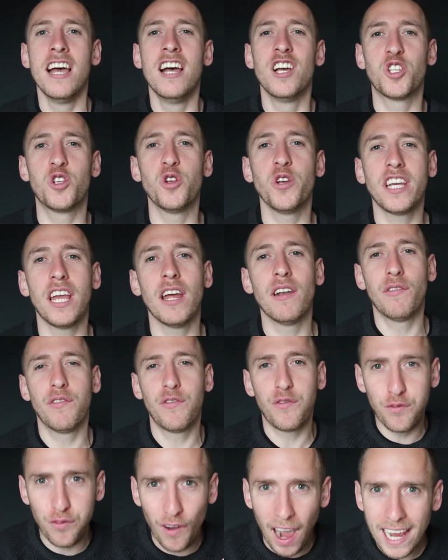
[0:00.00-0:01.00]
so you can
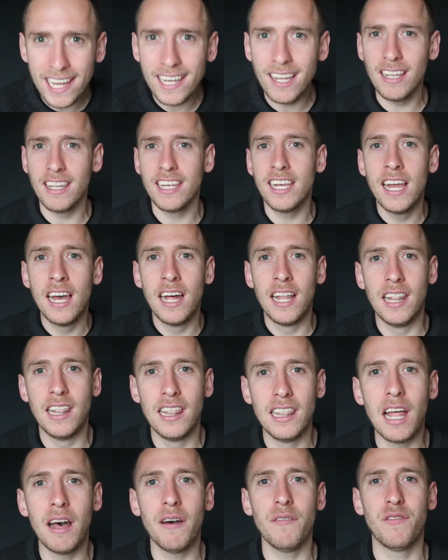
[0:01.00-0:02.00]
finally
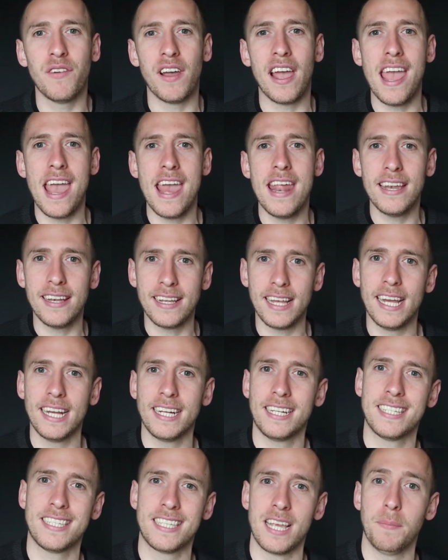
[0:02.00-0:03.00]
love and
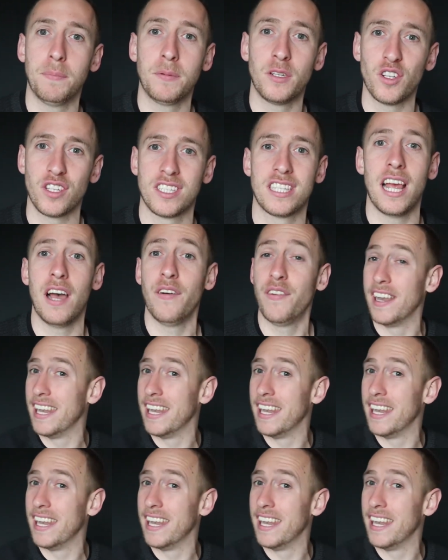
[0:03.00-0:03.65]
accept yourself.